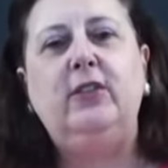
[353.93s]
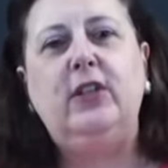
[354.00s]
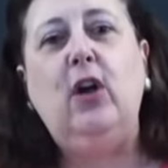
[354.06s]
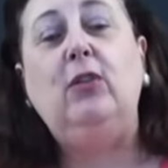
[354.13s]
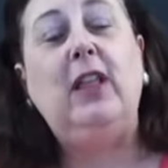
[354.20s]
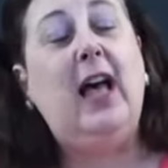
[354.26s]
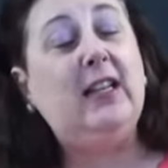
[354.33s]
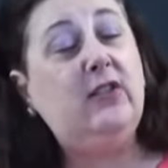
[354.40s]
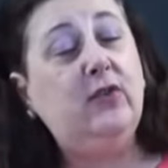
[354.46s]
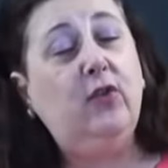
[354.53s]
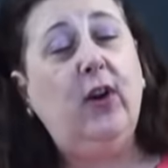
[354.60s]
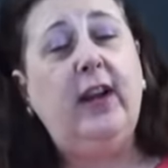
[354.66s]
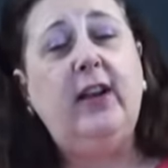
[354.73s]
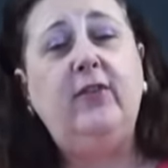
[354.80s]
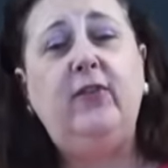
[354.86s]
So lots of
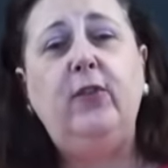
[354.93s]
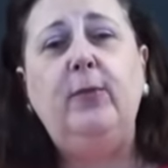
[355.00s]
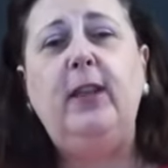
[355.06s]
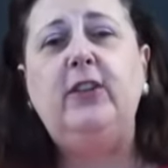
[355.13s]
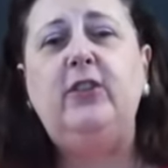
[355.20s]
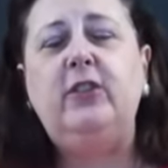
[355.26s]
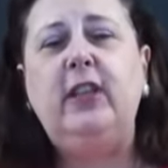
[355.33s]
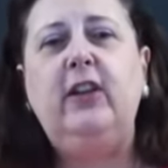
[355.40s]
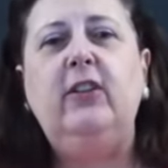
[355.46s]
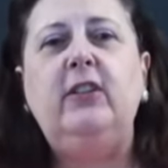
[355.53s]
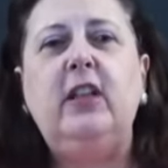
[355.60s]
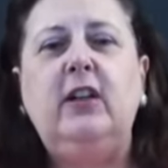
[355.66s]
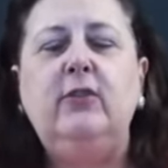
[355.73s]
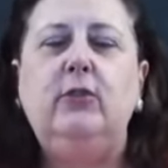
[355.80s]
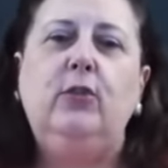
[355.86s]
great information there at
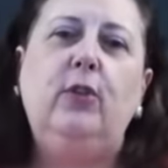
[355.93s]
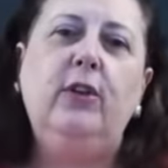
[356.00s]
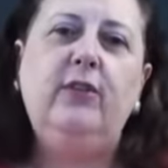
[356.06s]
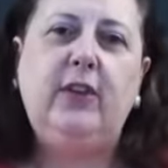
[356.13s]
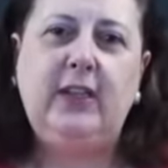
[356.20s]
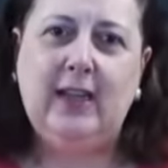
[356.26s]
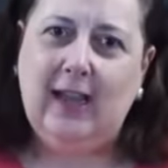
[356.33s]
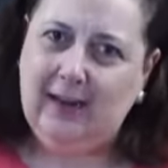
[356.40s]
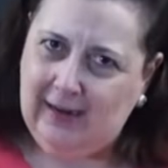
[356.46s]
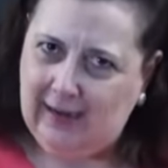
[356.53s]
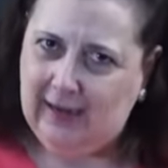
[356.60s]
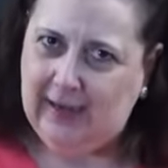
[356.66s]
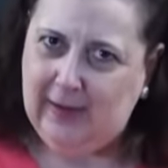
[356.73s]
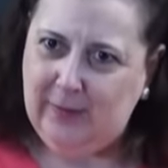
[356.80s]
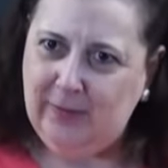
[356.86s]

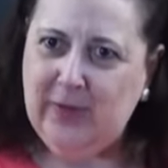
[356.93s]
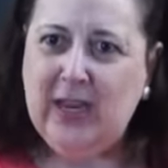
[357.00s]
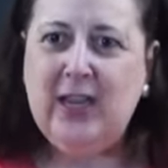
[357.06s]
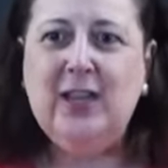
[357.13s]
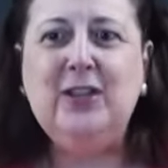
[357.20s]
drloriv.com.